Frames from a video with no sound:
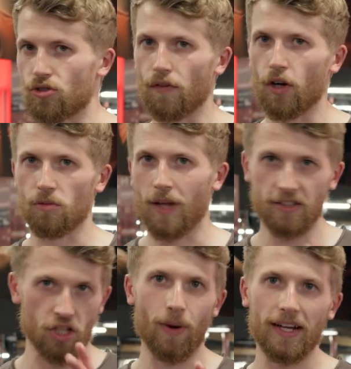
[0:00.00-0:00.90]
of volume, like
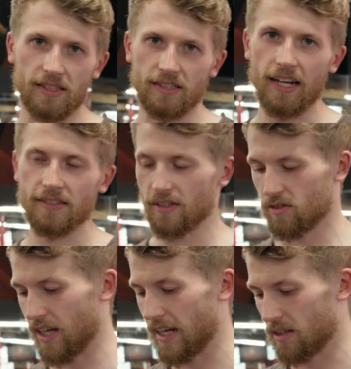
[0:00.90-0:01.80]
2 exercises,
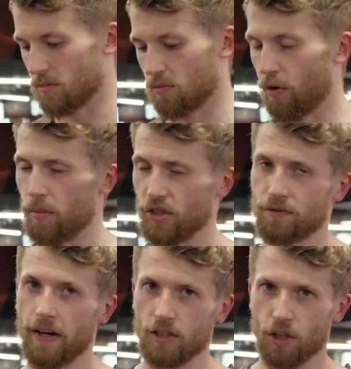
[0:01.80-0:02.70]
taking them to pretty much
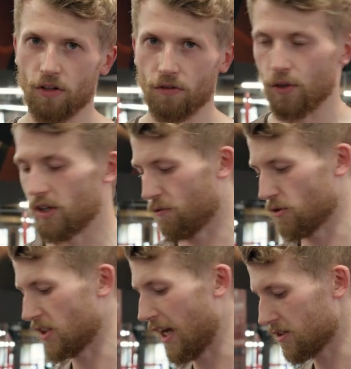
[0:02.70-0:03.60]
failure on a few
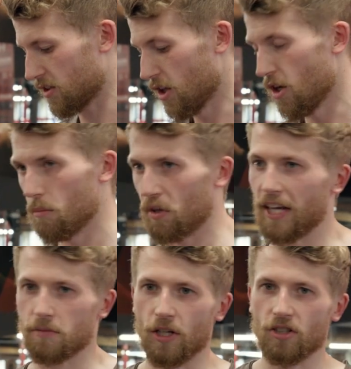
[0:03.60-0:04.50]
different sets. But
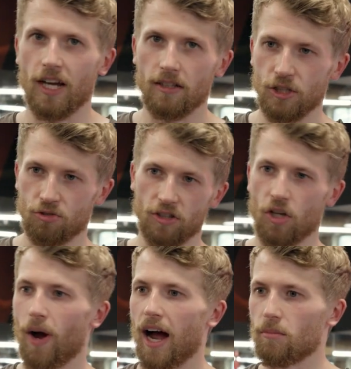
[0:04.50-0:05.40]
that's because I literally
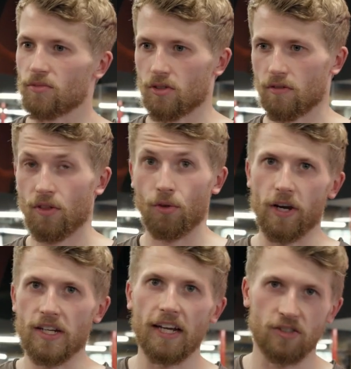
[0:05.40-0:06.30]
do arms
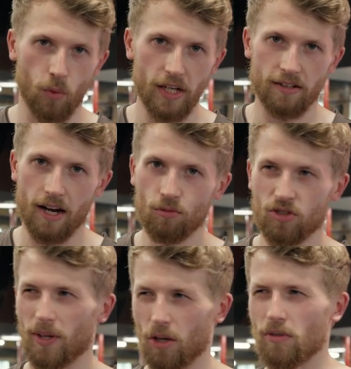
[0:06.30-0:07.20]
3 days a week now,
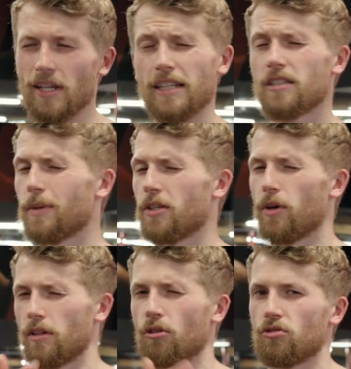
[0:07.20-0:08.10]
so I don't need to be
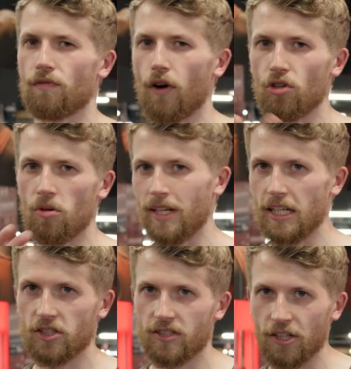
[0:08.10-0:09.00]
doing loads of volume in
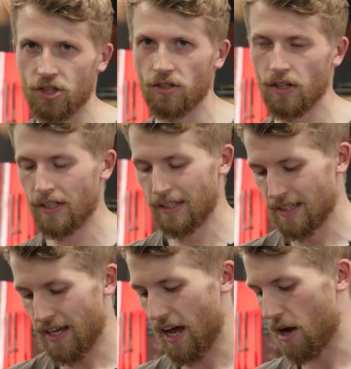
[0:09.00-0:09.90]
each session.
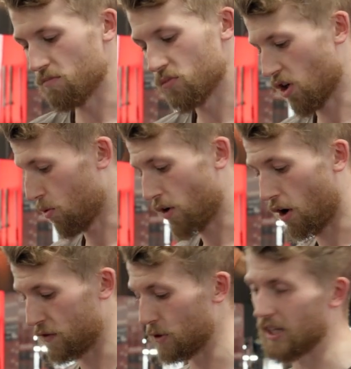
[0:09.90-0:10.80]
So we've
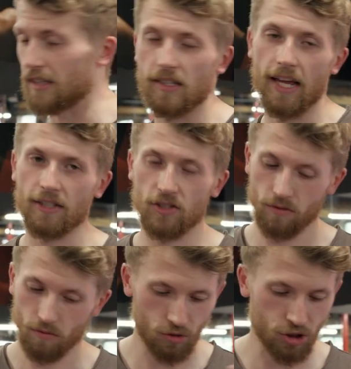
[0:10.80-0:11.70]
got a few sets of this,
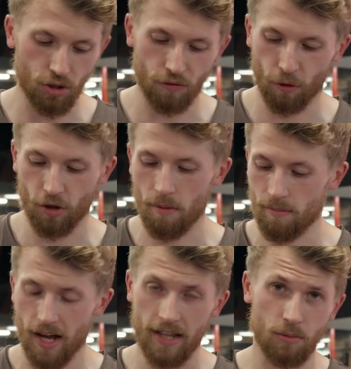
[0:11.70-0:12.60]
show you through them,
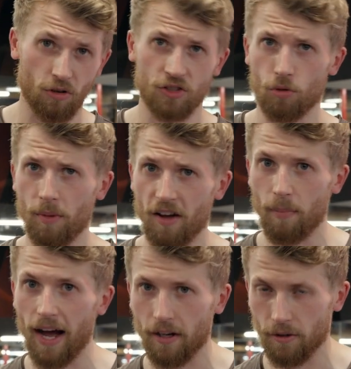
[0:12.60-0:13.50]
and then we're on to a bit of back.